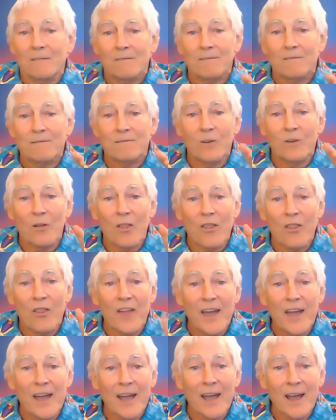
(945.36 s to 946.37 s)
For
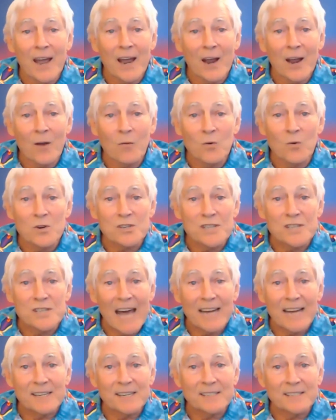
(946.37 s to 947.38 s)
there was
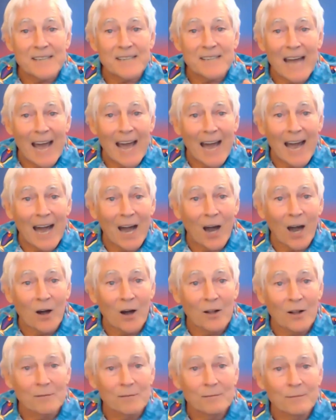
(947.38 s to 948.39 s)
that
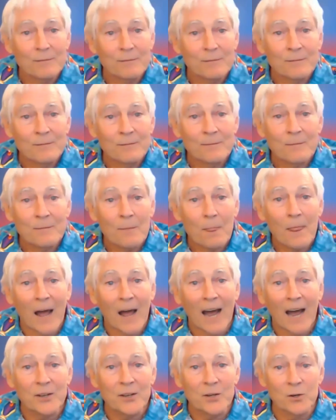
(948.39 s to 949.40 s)
towel
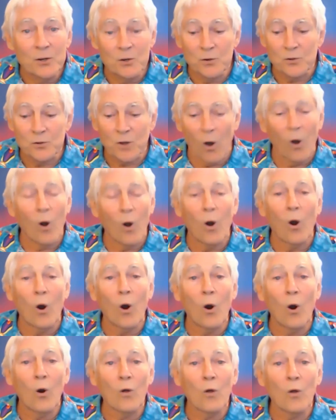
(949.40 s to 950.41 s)
I'd used
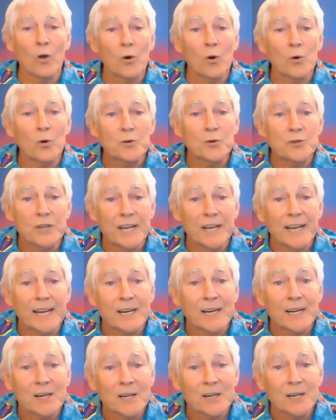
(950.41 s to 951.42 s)
all those
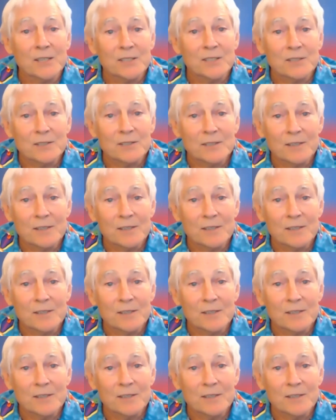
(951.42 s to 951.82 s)
years,